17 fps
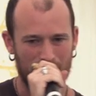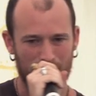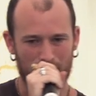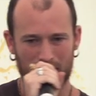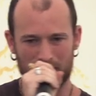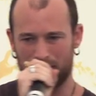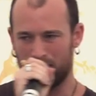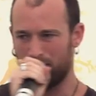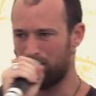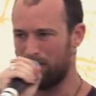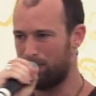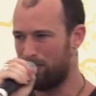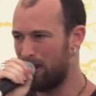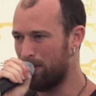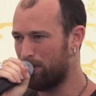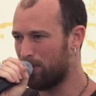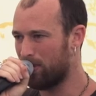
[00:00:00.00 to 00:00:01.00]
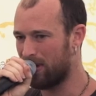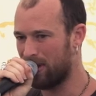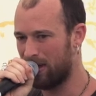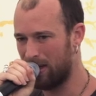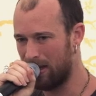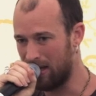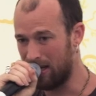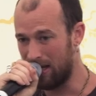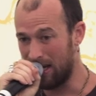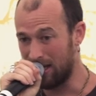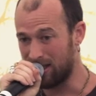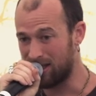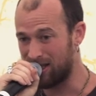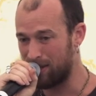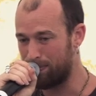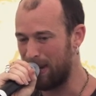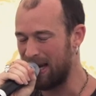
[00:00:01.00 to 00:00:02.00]
with people in
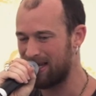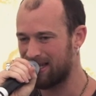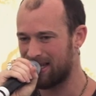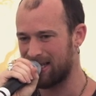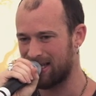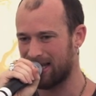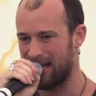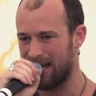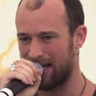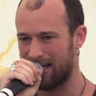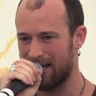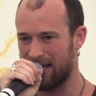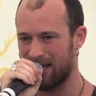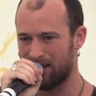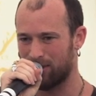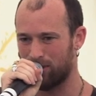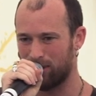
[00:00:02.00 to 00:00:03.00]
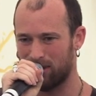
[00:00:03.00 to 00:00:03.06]
spaces like this,